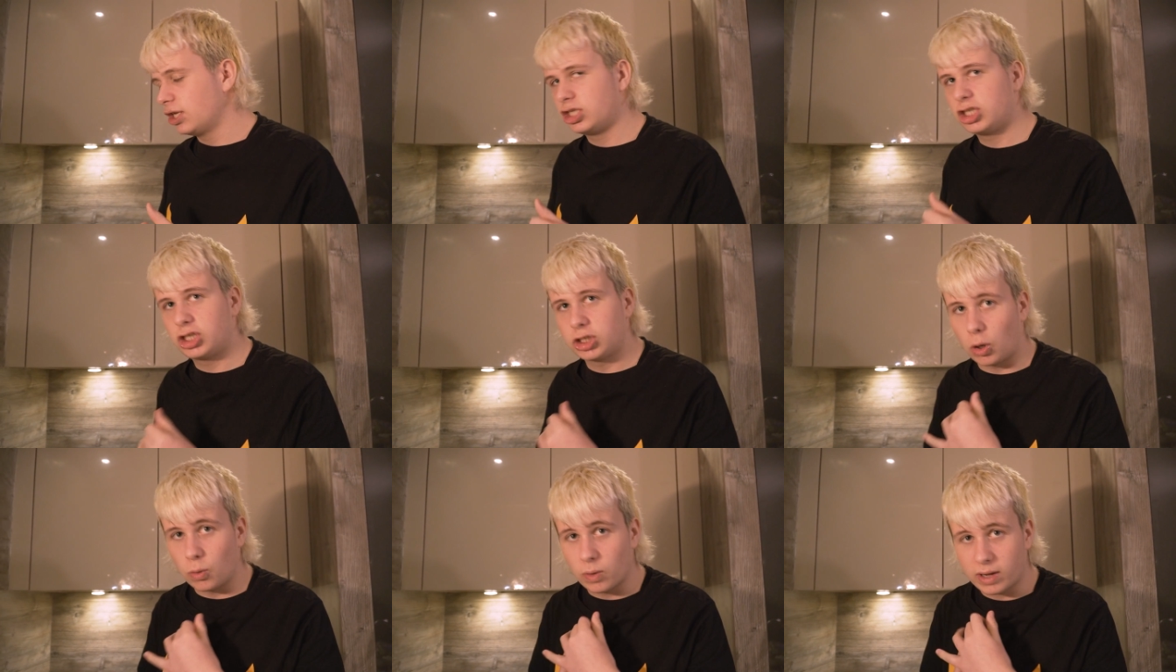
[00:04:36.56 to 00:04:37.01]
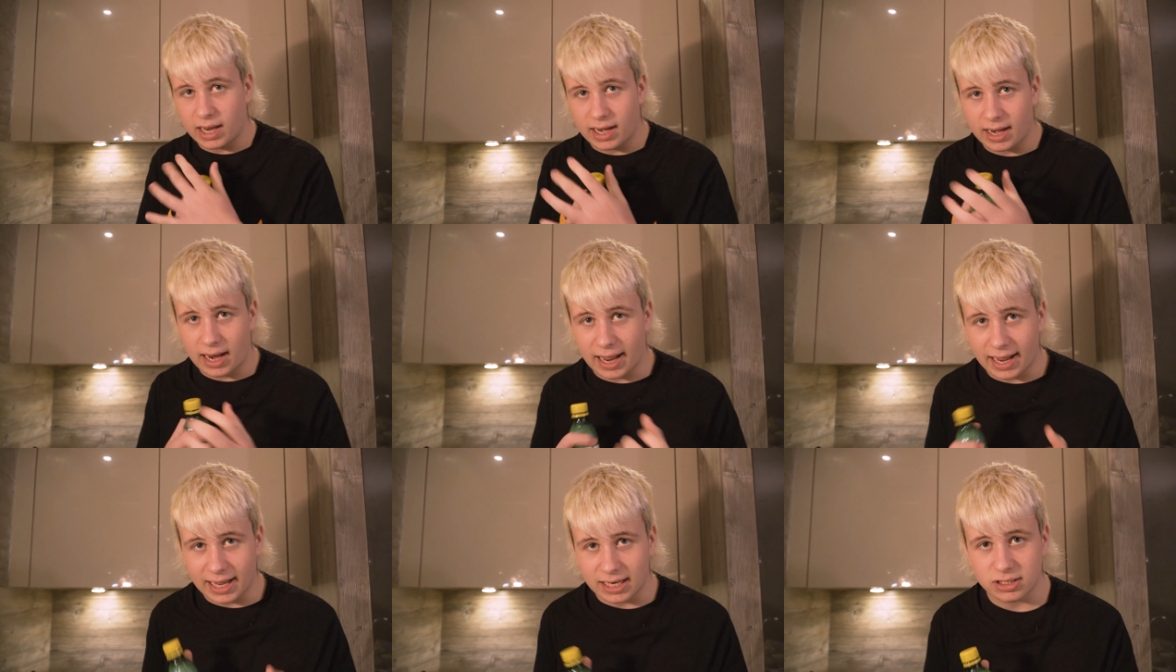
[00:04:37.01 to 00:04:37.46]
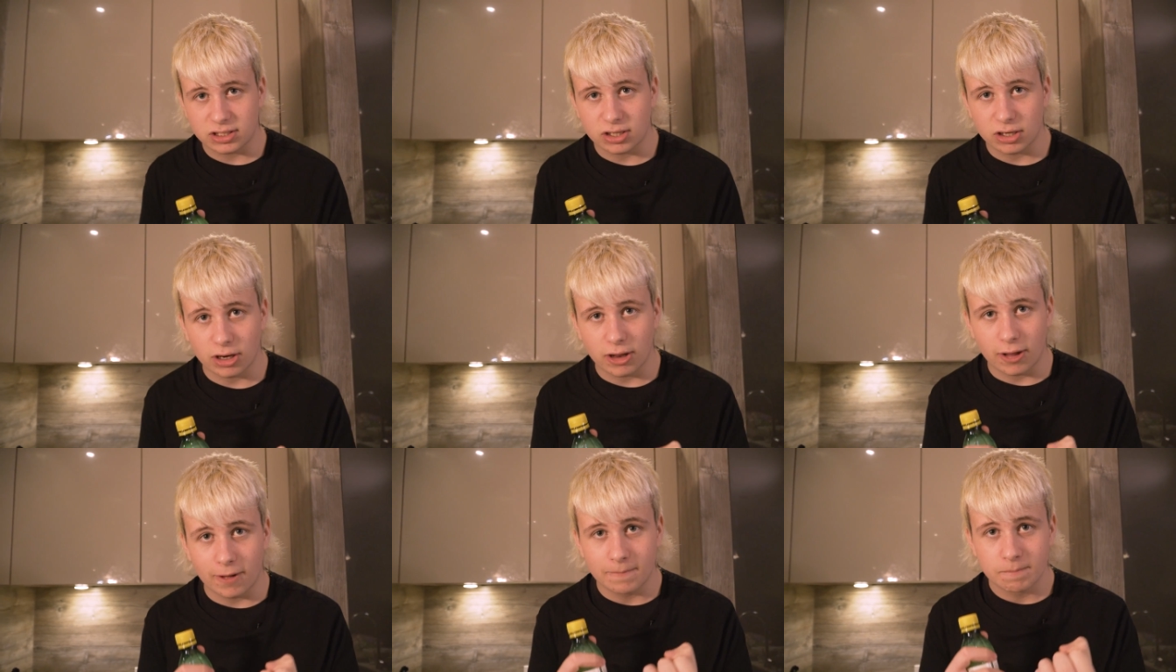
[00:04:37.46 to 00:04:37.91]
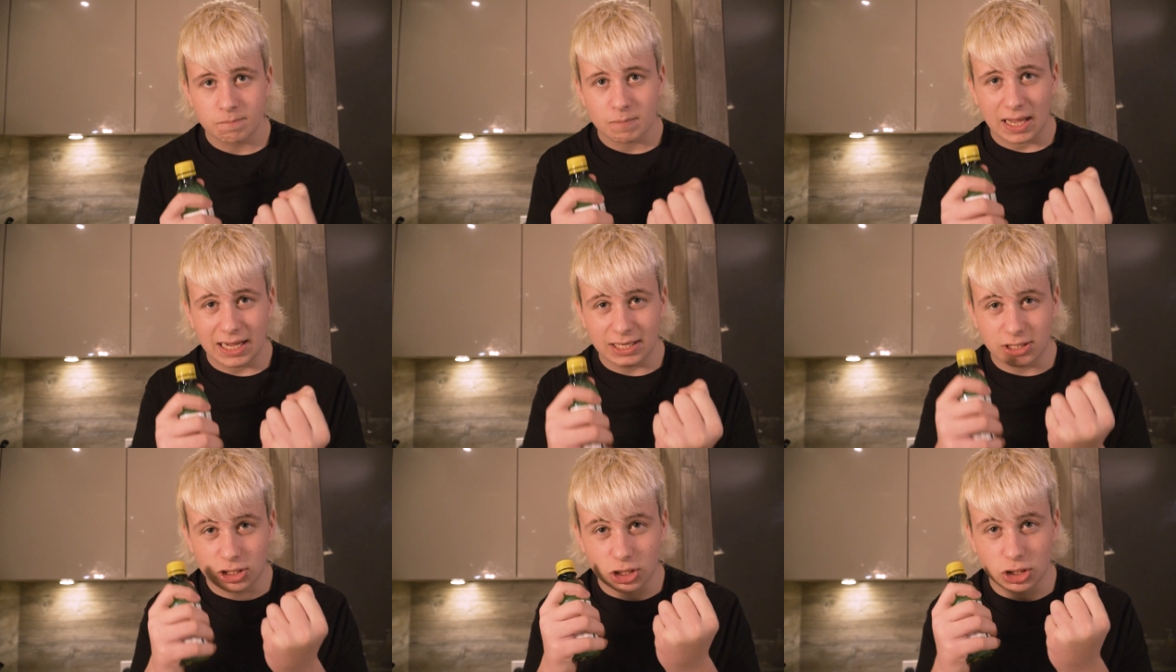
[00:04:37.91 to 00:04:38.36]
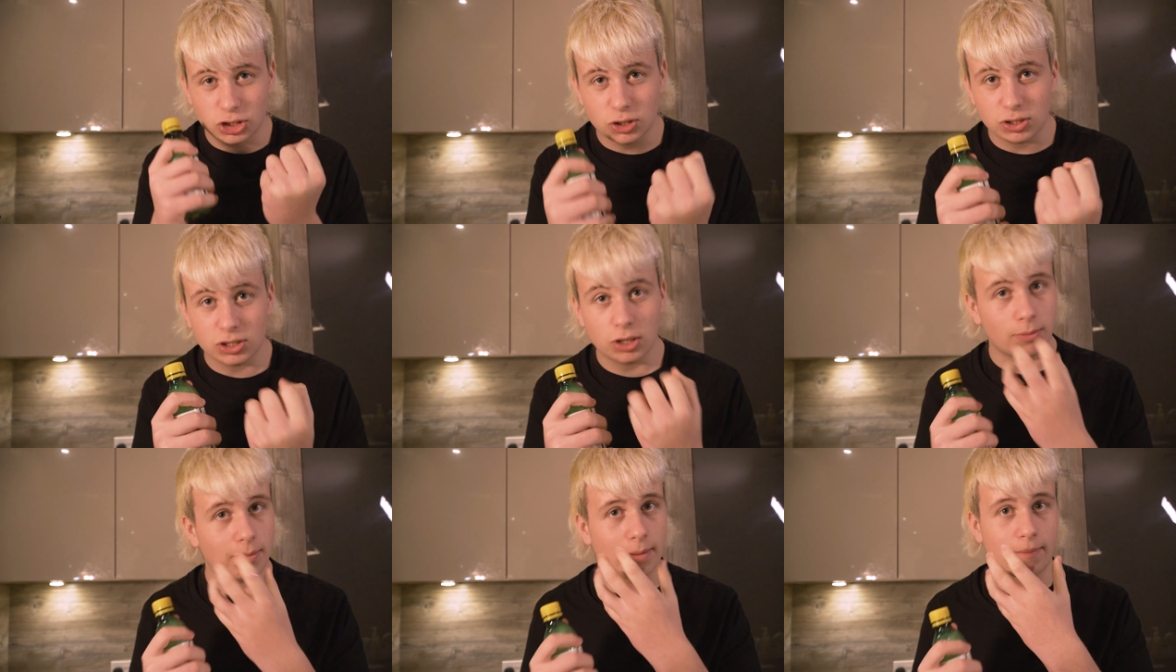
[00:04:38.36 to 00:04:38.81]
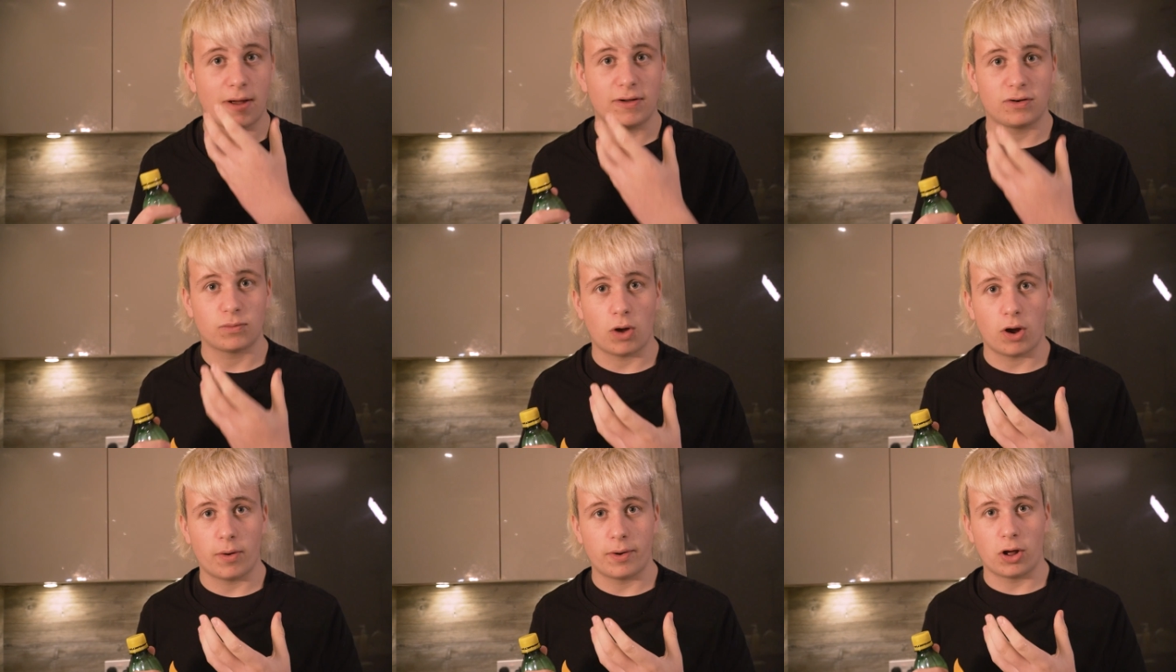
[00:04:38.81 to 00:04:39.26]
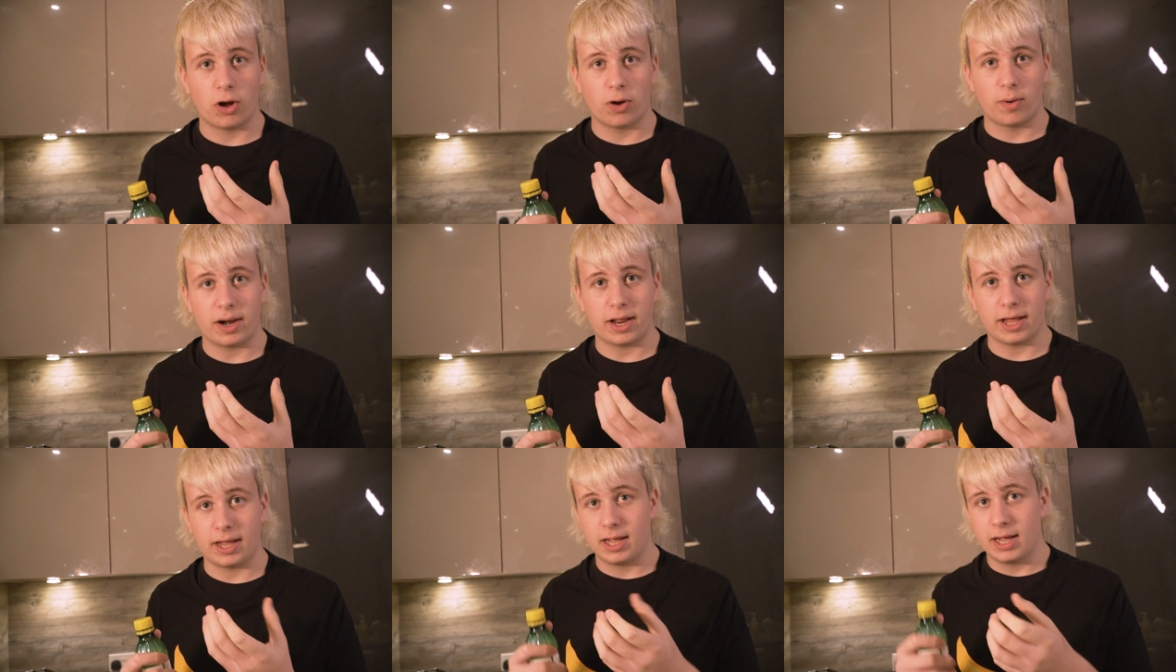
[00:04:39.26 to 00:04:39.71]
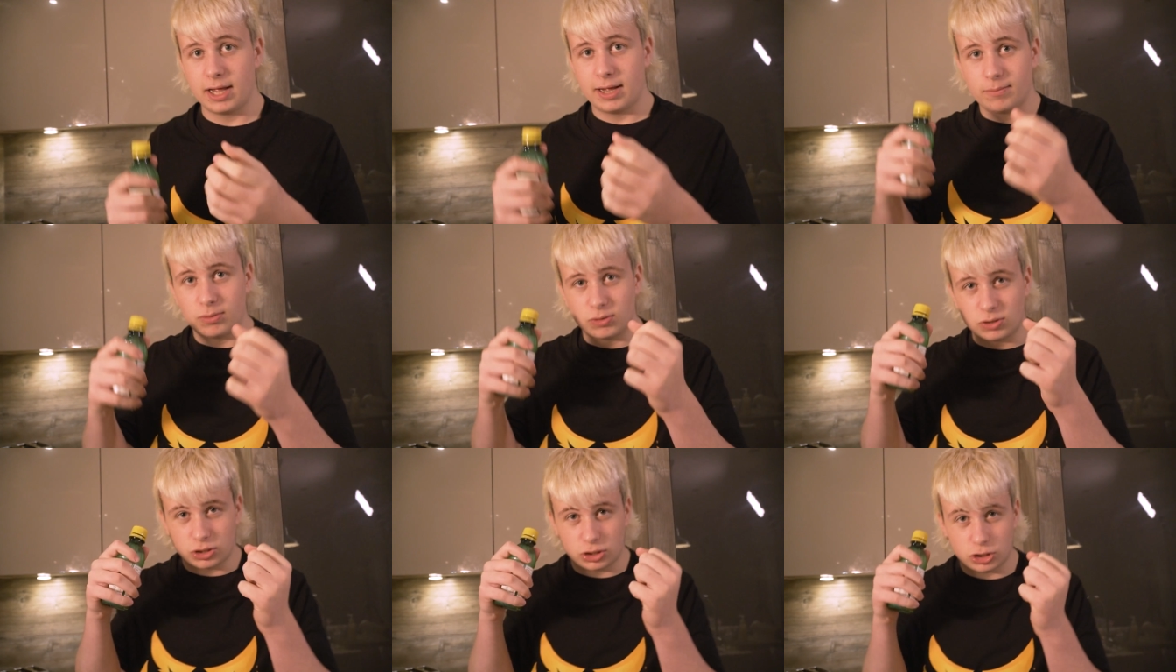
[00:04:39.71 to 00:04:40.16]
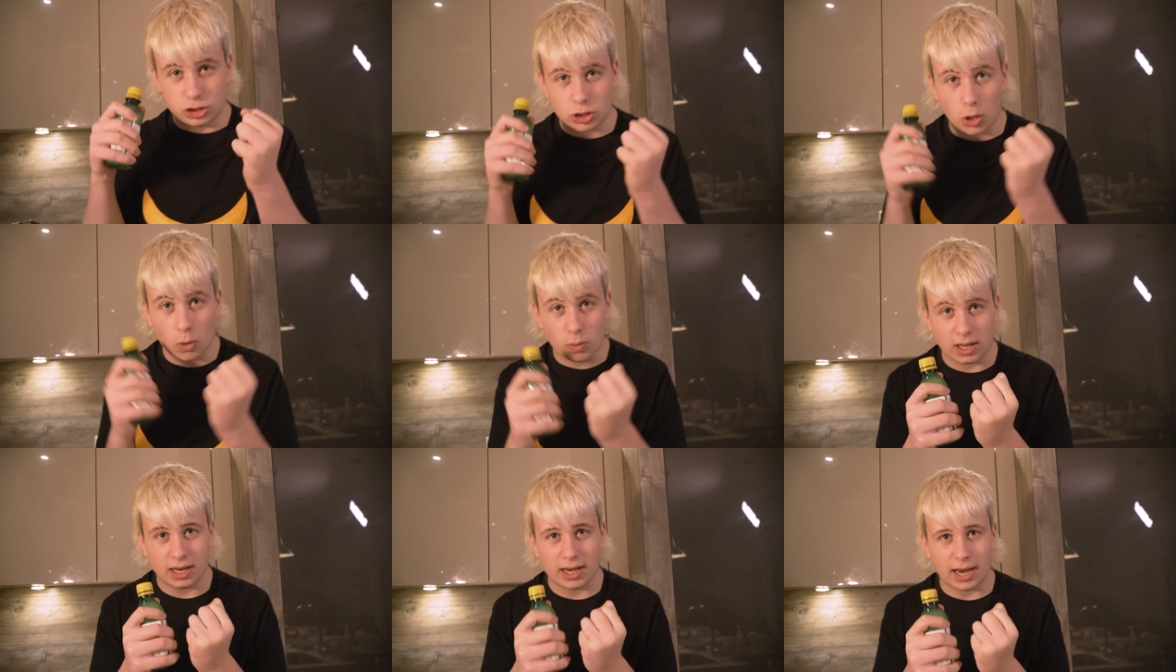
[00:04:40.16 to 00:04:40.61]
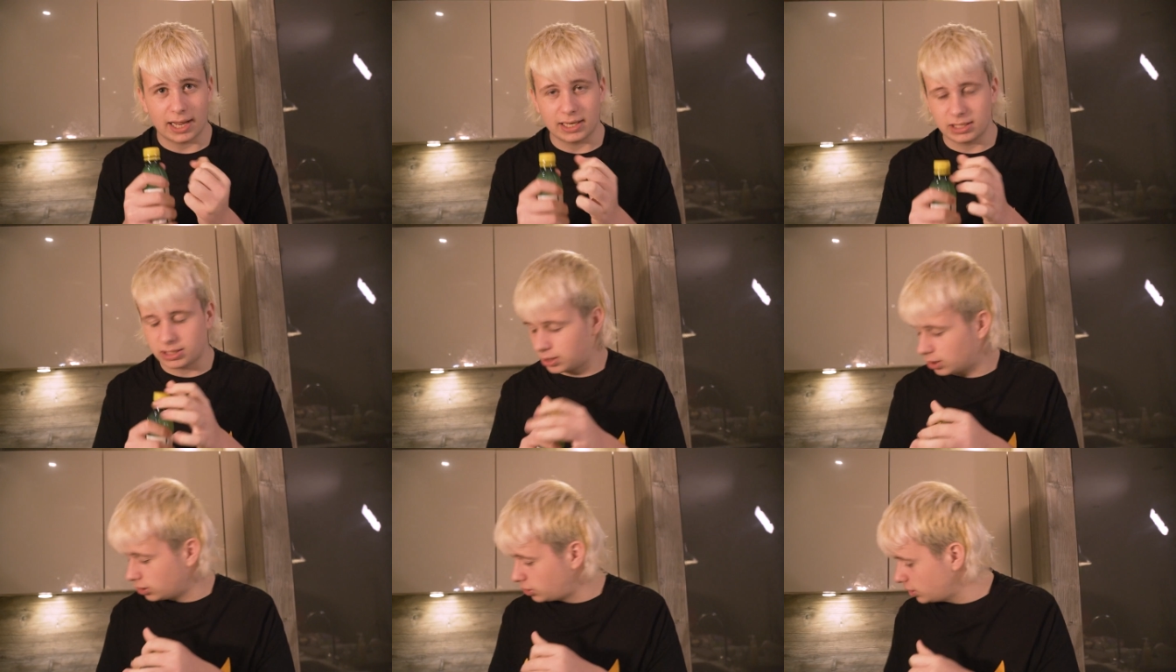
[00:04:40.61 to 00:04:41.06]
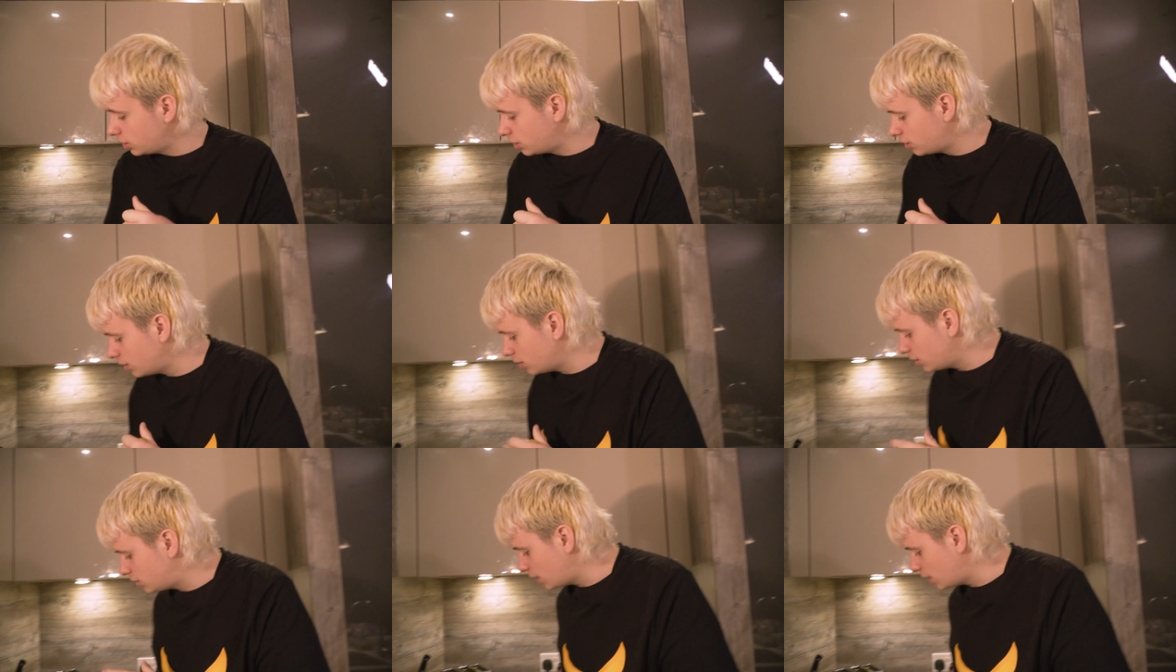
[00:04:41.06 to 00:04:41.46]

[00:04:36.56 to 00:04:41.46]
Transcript: soaking that into the into the juice. Look, my mouth's watering already, but just soaking that into the juices of